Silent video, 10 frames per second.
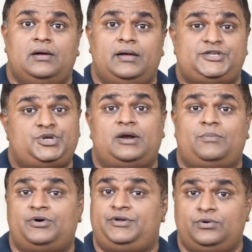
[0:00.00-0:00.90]
It's not
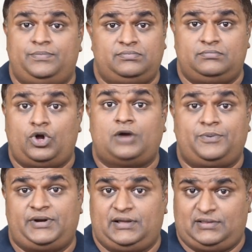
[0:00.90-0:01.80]
about you not
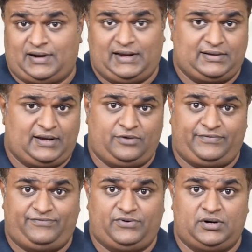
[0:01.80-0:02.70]
putting in the right kind of
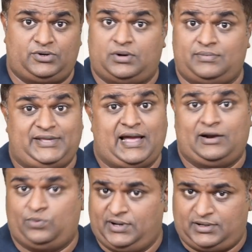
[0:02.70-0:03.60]
effort or the hard
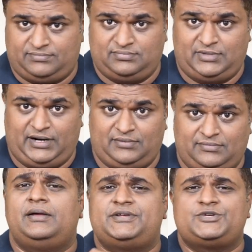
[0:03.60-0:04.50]
work, right?
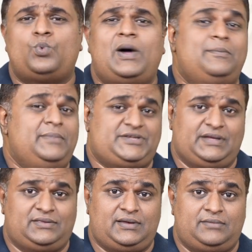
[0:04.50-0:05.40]
It's just one
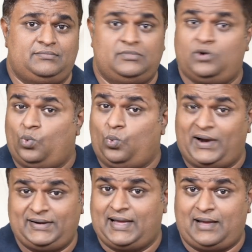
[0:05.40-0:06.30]
missing thing,
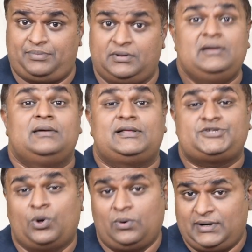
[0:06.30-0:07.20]
one gap that's
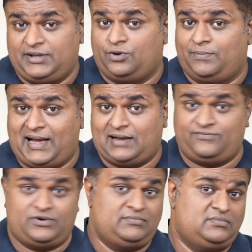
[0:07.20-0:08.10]
holding you back
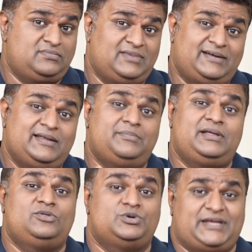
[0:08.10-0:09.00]
from
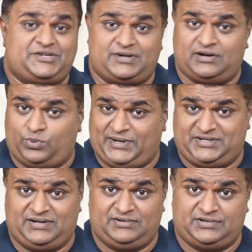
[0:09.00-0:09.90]
attempting those extra
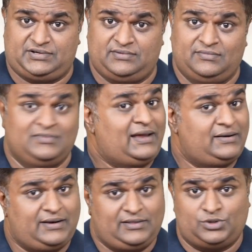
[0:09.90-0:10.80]
questions and
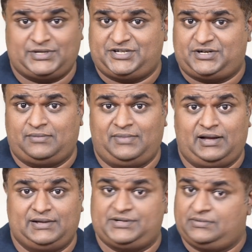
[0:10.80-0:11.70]
getting those extra
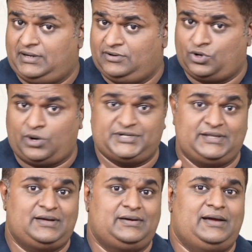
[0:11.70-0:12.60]
marks when crossing
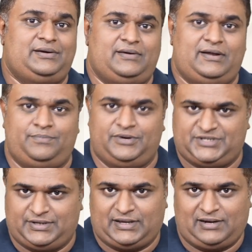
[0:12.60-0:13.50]
that 99th
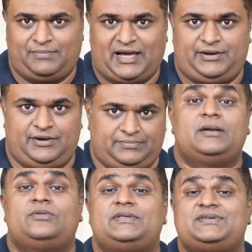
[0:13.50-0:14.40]
percentile barrier.
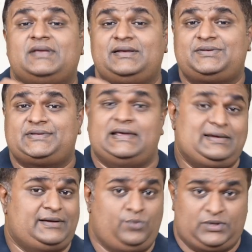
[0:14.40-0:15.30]
Now, this is
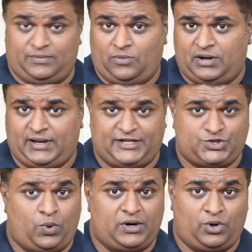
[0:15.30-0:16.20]
exactly what the MoCKaT's
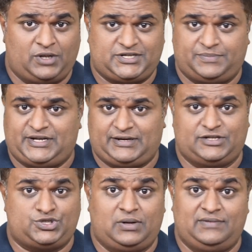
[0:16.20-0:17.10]
Quant Concept
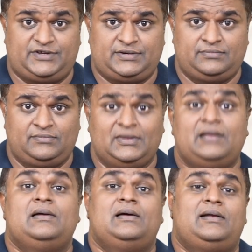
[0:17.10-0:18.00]
Checklist solves.
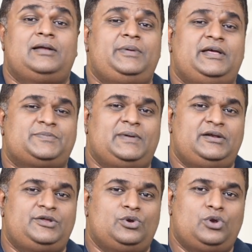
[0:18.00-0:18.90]
Let me explain
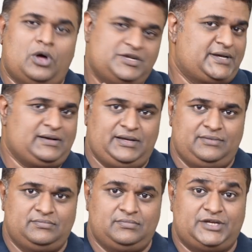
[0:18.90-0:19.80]
to you logically
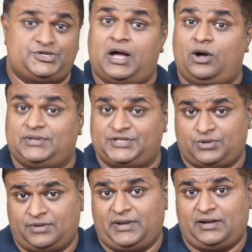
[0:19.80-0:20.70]
as to how this is
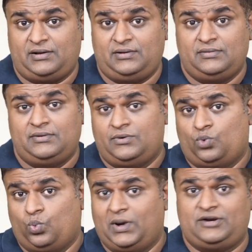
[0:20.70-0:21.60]
going to make a
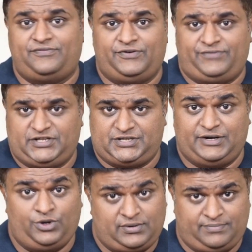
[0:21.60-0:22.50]
world of difference in
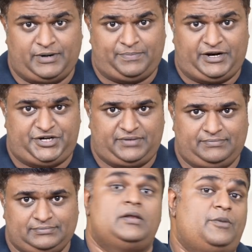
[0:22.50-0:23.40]
your preparation.
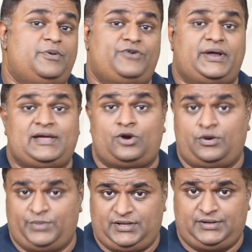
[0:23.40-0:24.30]
Now, before I get on
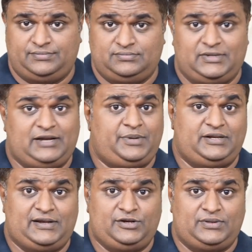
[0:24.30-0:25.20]
with it, let me
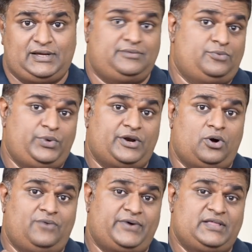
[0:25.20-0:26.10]
tell you that we are
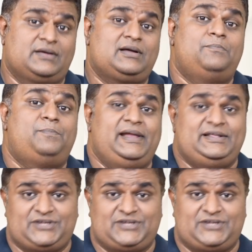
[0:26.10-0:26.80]
offering the complete